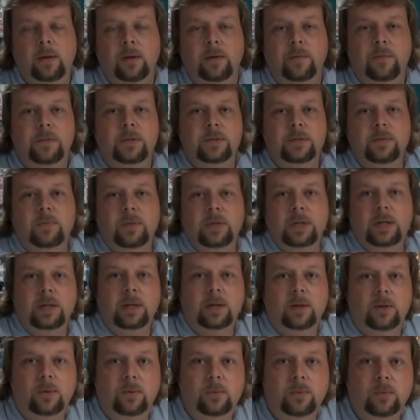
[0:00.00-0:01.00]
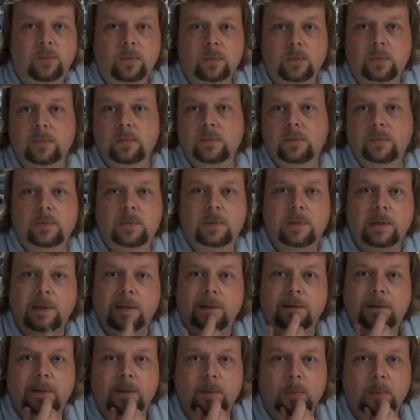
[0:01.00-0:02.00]
of this video to
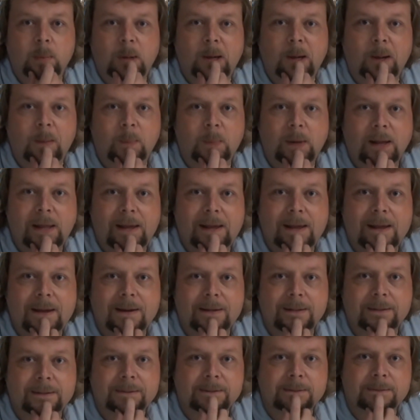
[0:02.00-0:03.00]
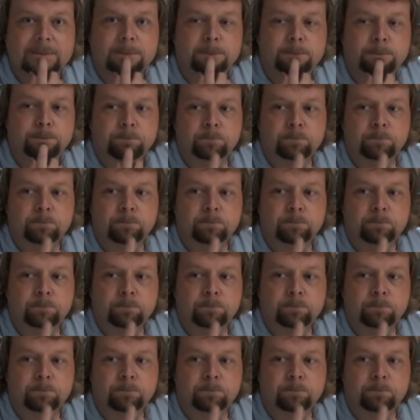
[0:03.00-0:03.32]
get to the bottom line is